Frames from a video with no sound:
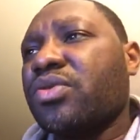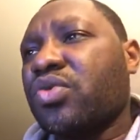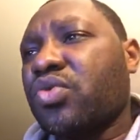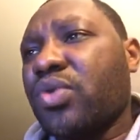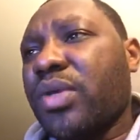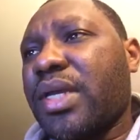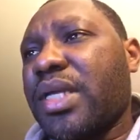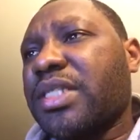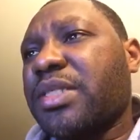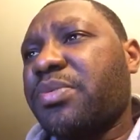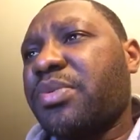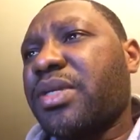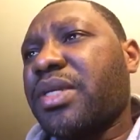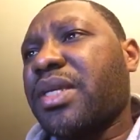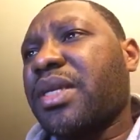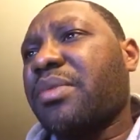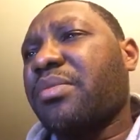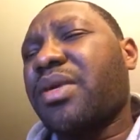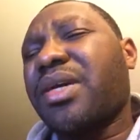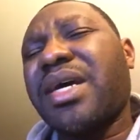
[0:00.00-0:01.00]
to 8
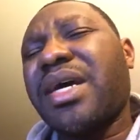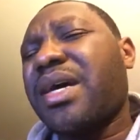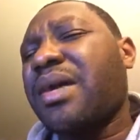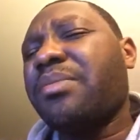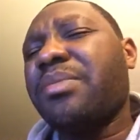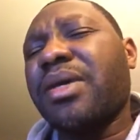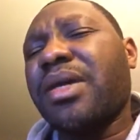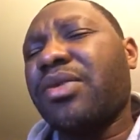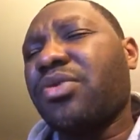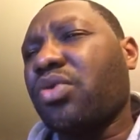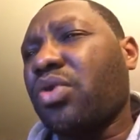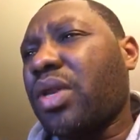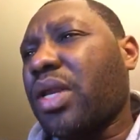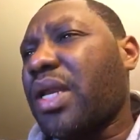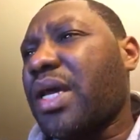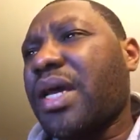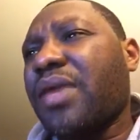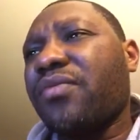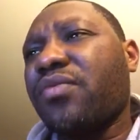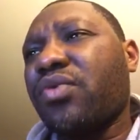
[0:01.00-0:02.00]
p.m. Come and your
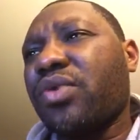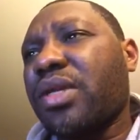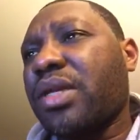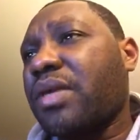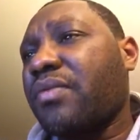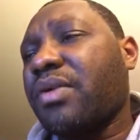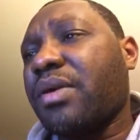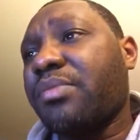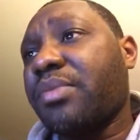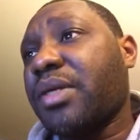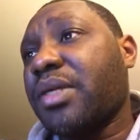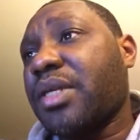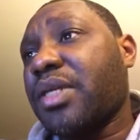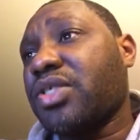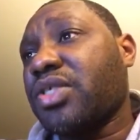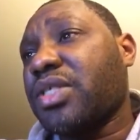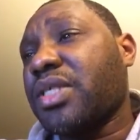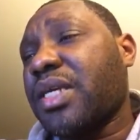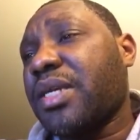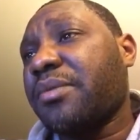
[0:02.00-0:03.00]
life will never be
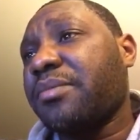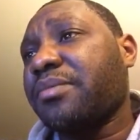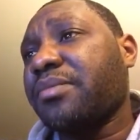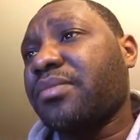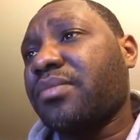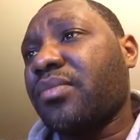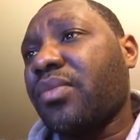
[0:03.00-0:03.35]
the same.